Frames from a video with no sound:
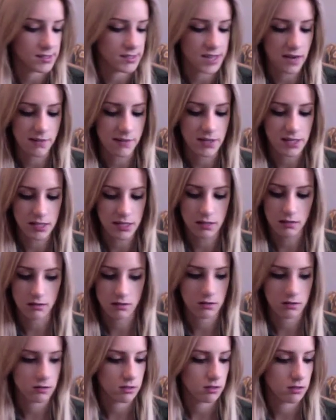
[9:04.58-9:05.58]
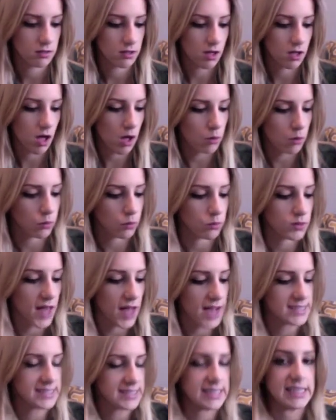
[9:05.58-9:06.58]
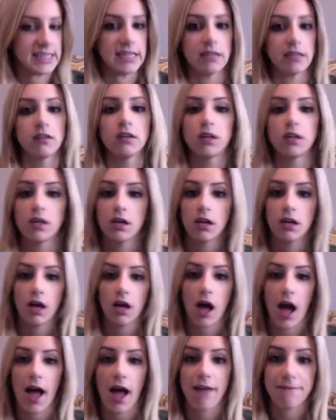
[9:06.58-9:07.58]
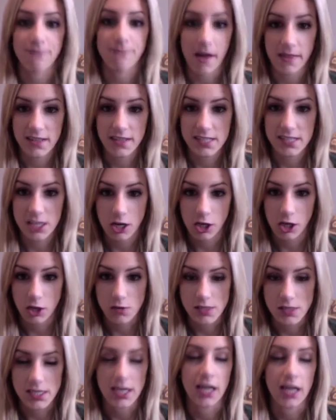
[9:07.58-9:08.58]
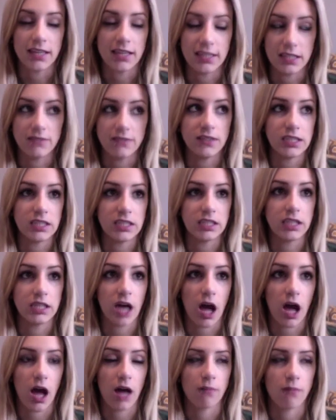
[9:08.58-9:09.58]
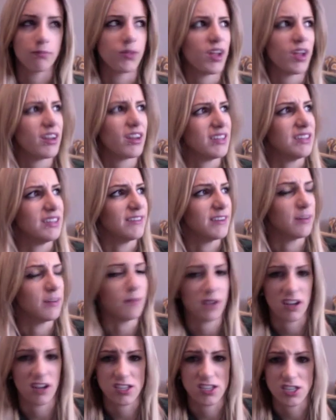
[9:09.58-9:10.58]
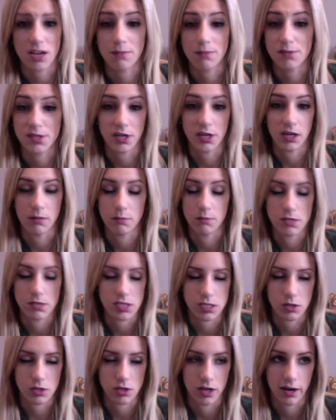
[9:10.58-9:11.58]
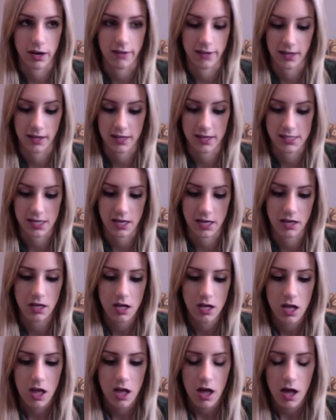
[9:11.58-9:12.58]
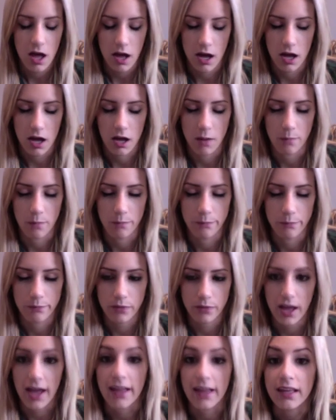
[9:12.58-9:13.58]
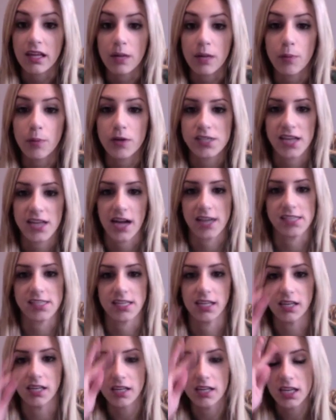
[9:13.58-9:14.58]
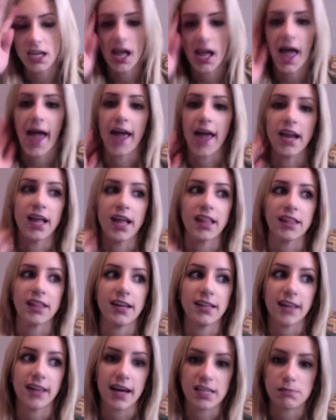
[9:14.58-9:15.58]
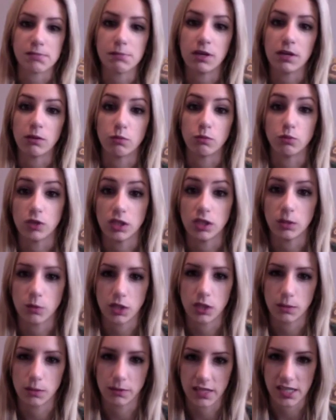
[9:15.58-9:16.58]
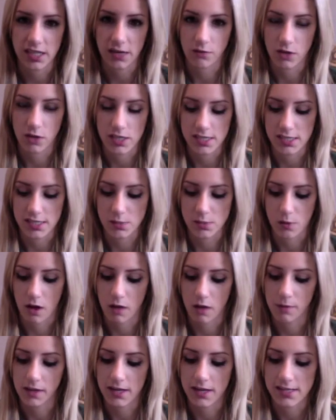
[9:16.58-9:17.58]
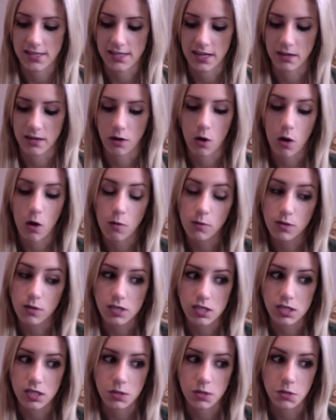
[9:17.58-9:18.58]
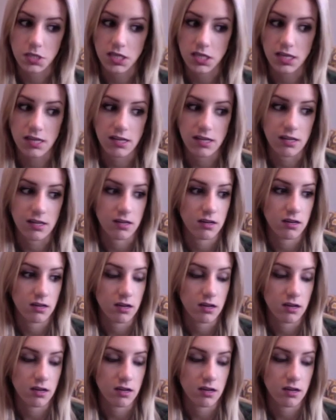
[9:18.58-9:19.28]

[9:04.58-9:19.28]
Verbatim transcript: that everything? Oh, lastly, I finally started using a leave-in, um, not a leave-in, oh my gosh, I'm sorry, I'm so tired, like I said, um, a heat protectant. And I think that's made a really, really big difference as well because I almost use heat.